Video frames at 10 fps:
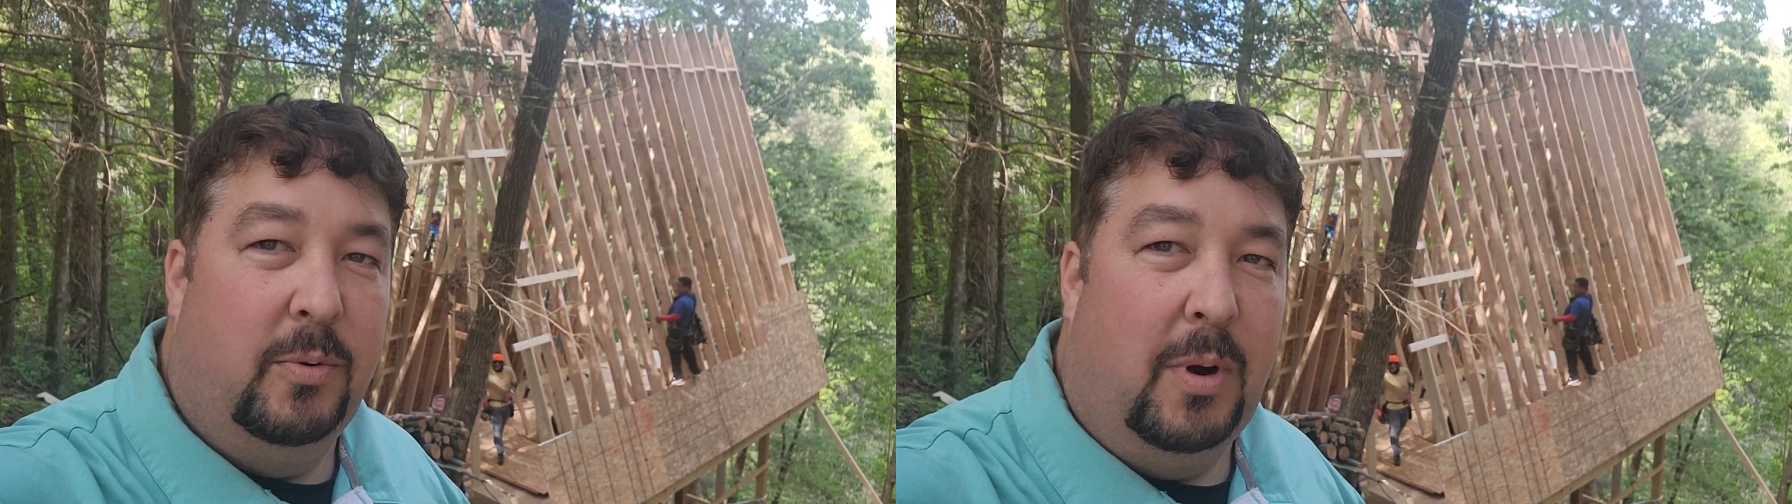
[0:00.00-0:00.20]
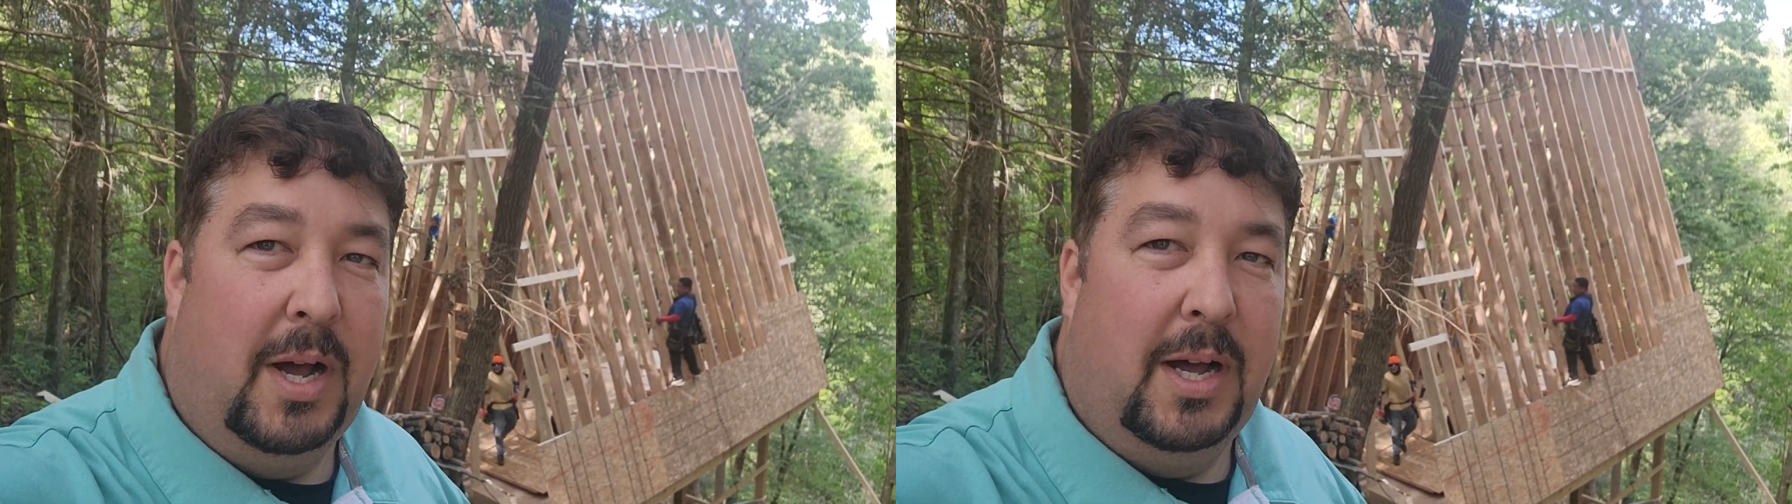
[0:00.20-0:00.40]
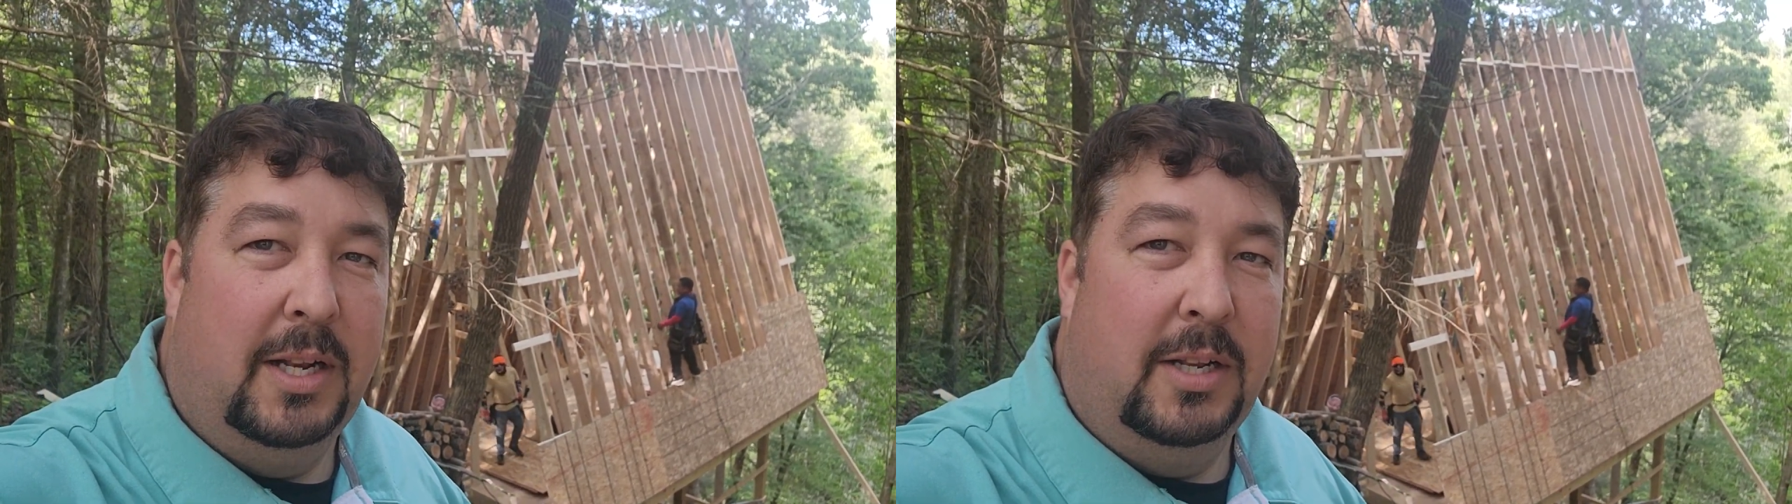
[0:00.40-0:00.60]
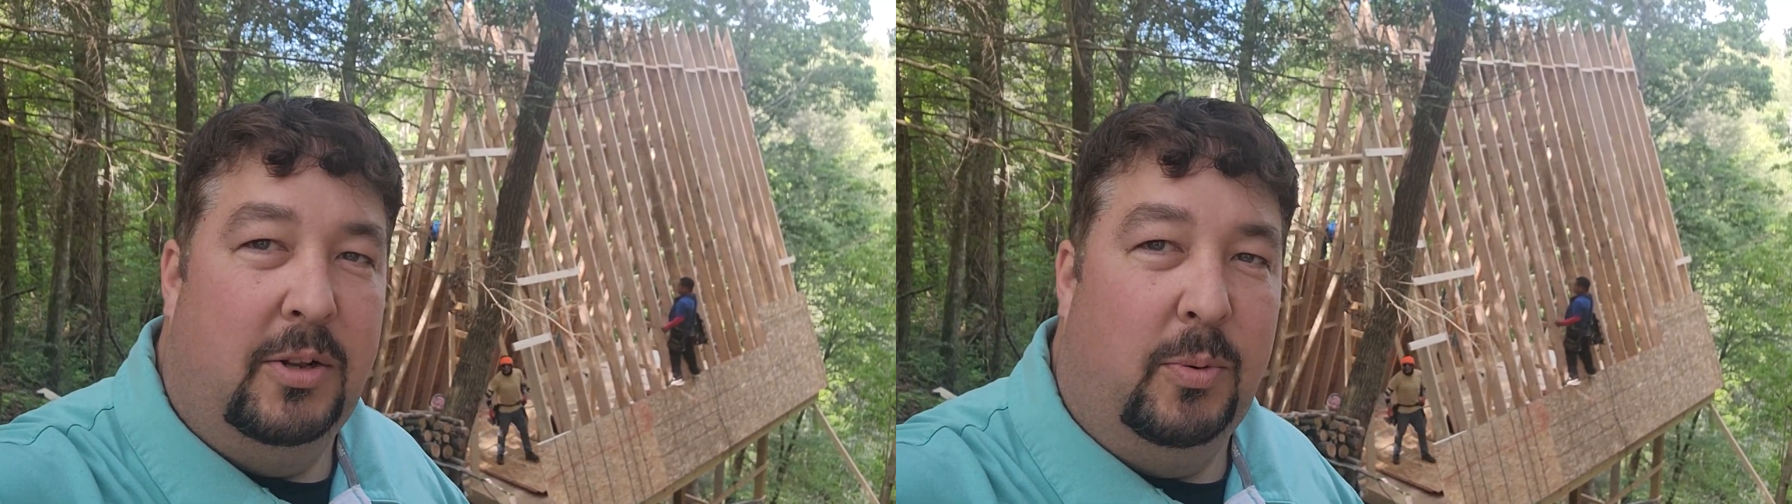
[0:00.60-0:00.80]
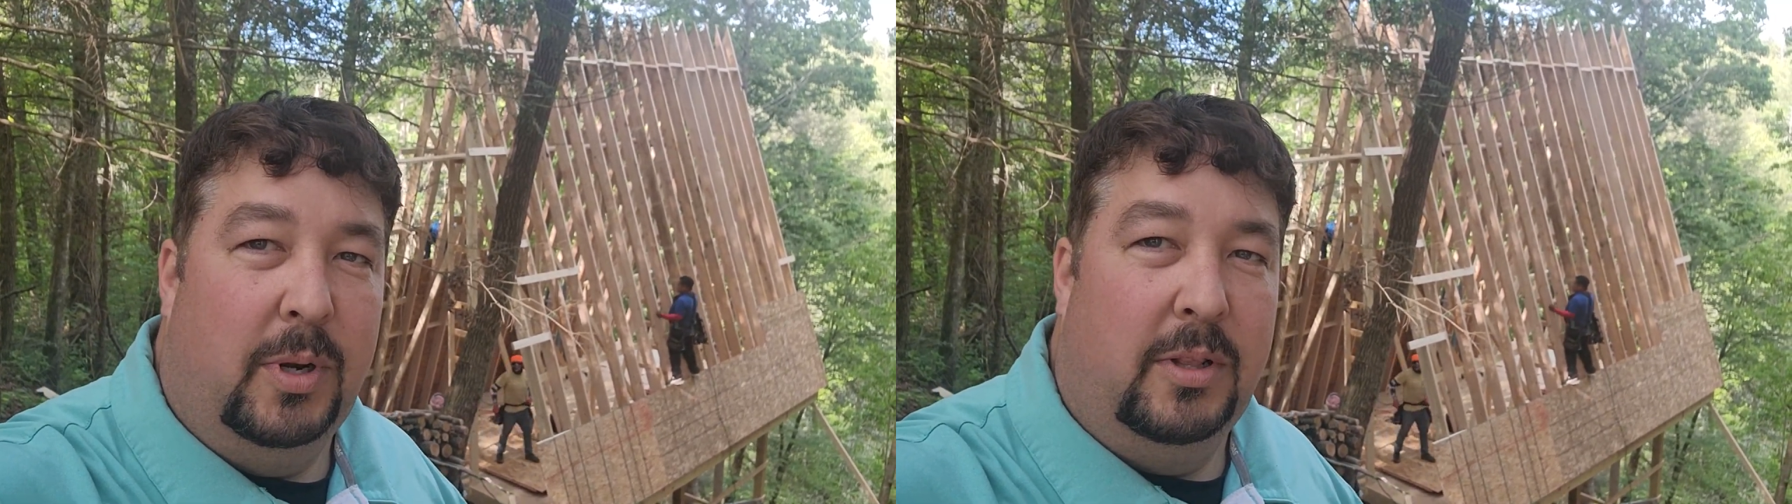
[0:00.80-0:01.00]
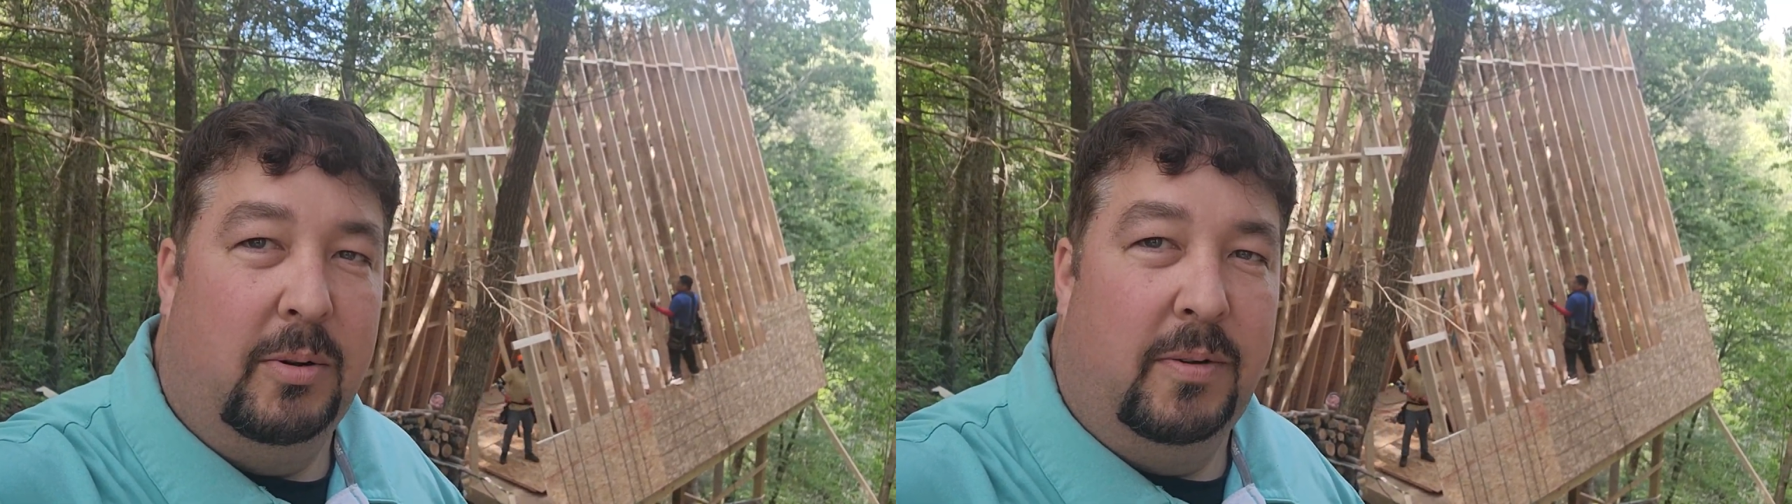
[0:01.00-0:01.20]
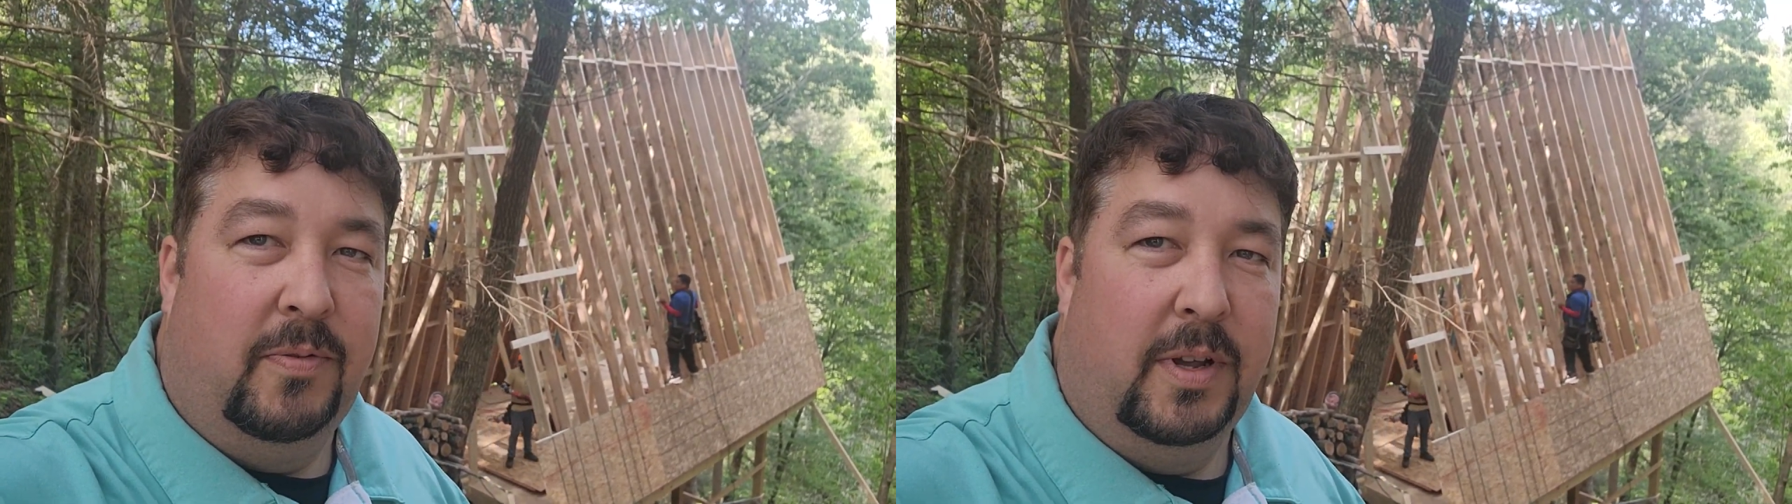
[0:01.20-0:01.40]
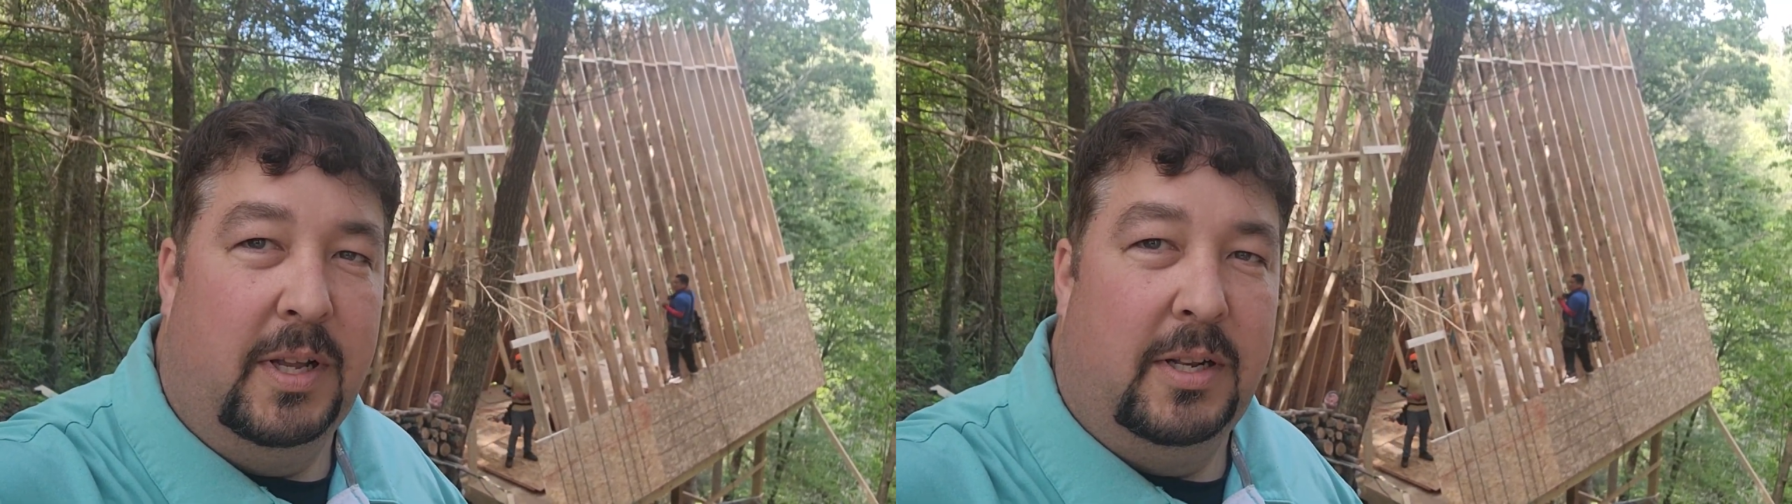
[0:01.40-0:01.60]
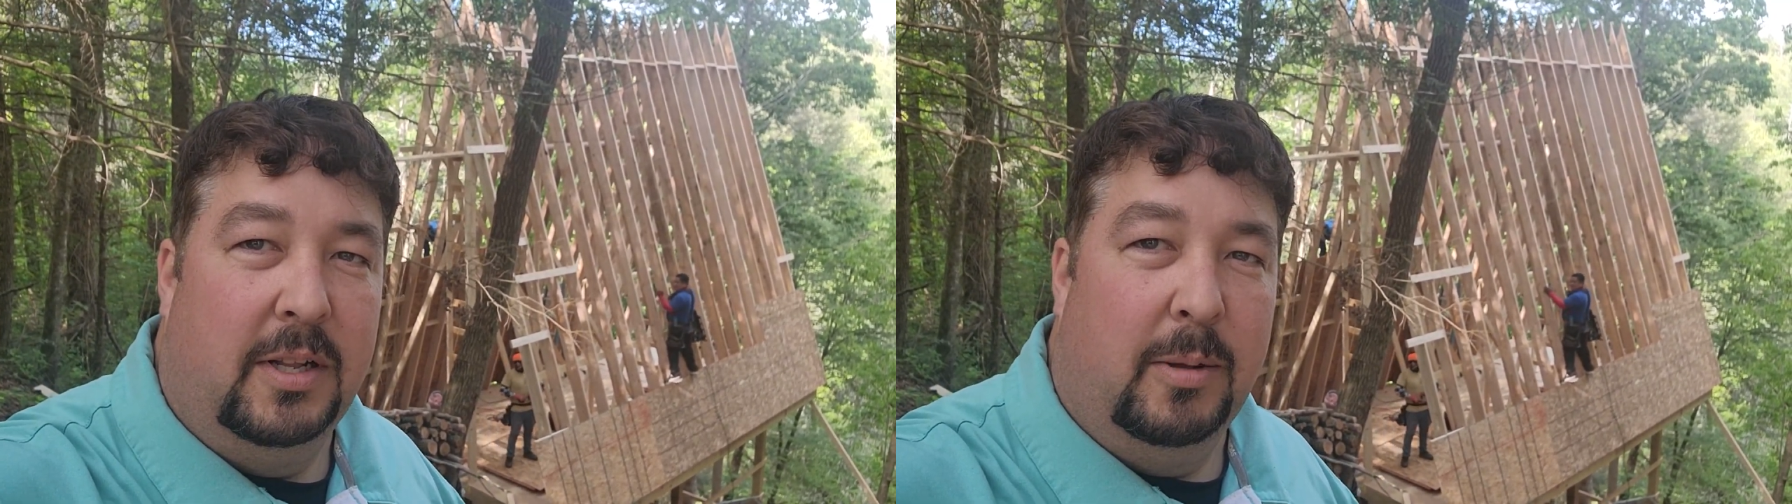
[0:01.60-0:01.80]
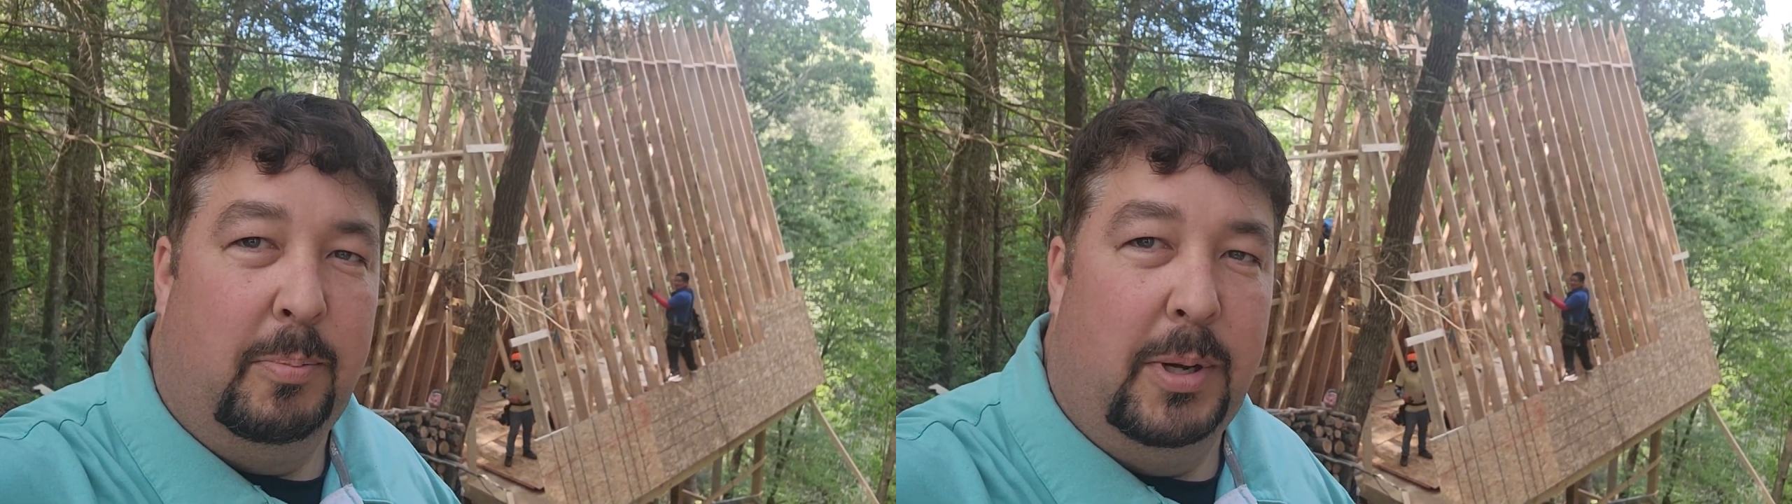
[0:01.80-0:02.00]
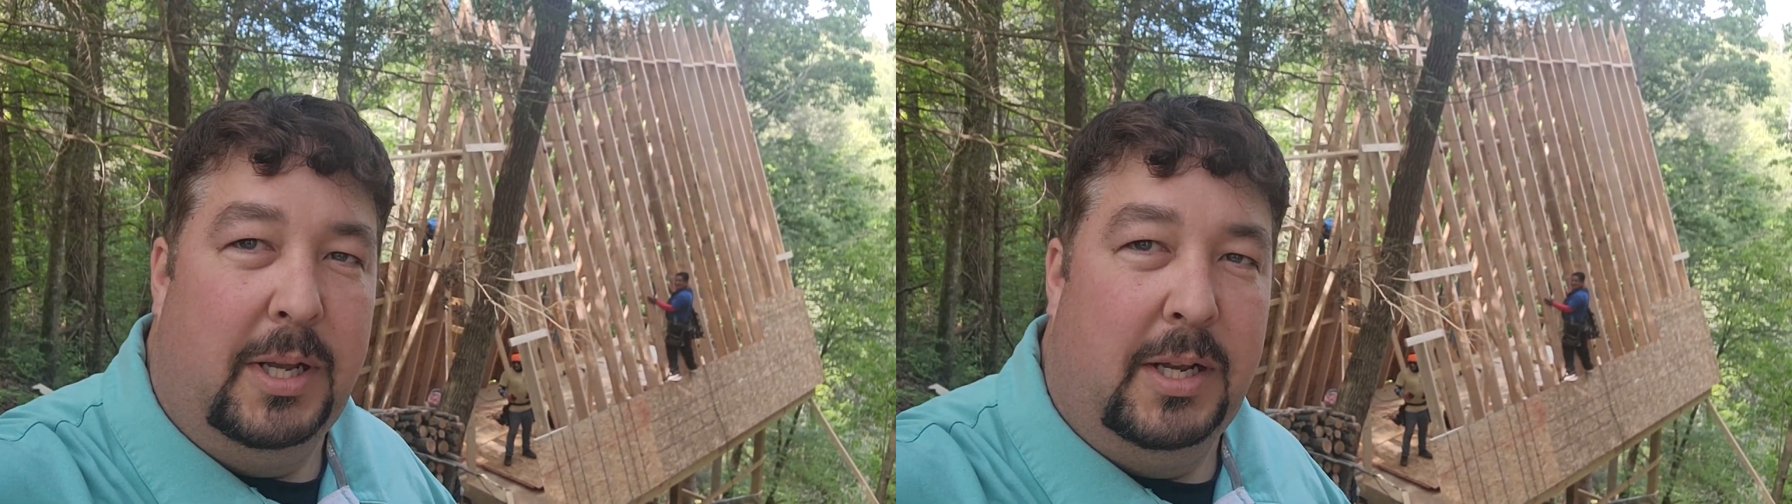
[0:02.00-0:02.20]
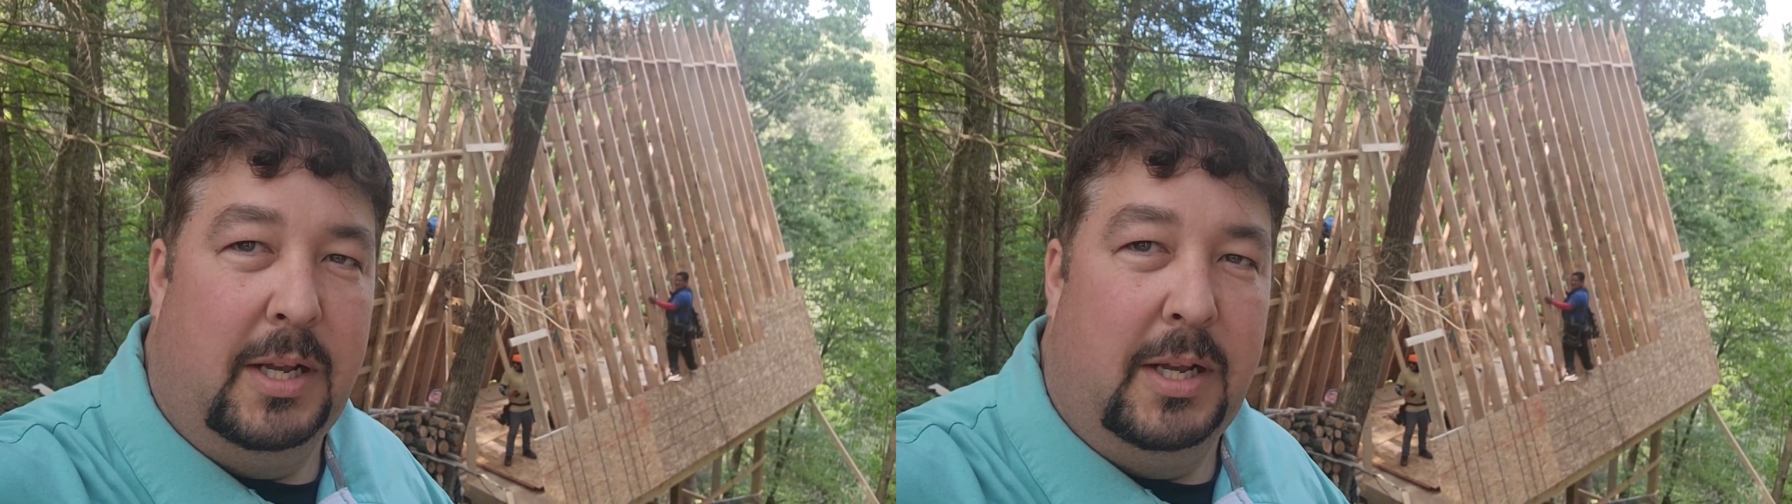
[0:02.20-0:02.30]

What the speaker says: wide and 23 feet to the peak.